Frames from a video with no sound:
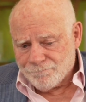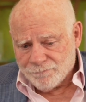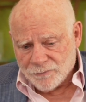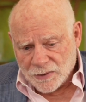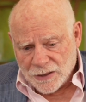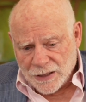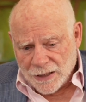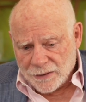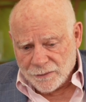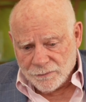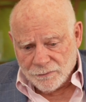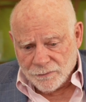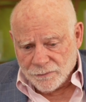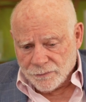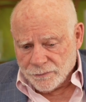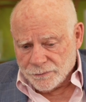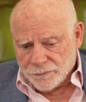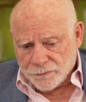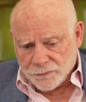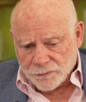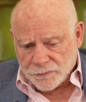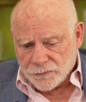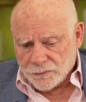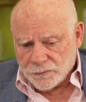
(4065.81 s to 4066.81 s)
came
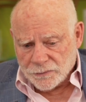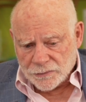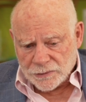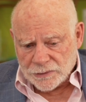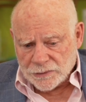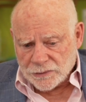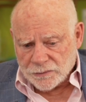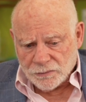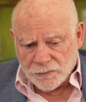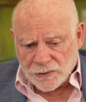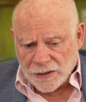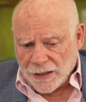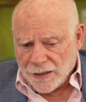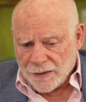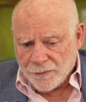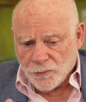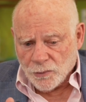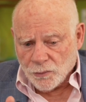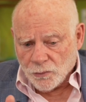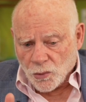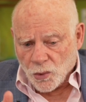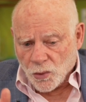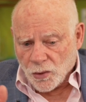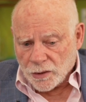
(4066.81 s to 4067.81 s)

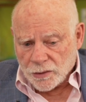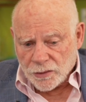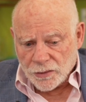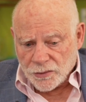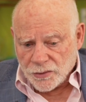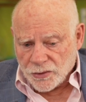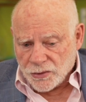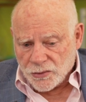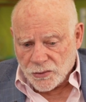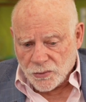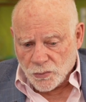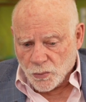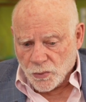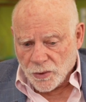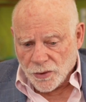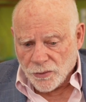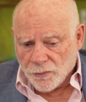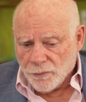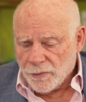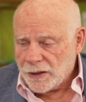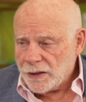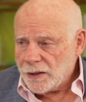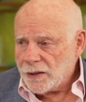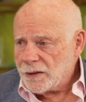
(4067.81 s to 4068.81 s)
on
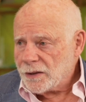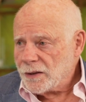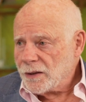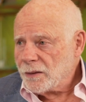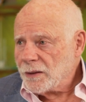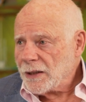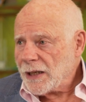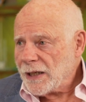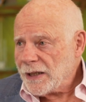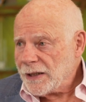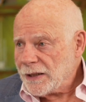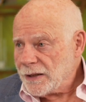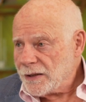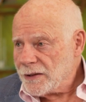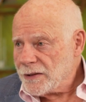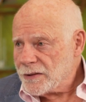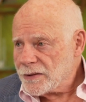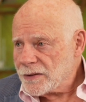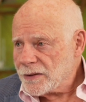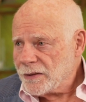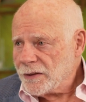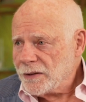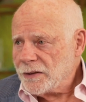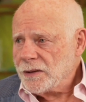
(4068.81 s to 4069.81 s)
with me in the 80s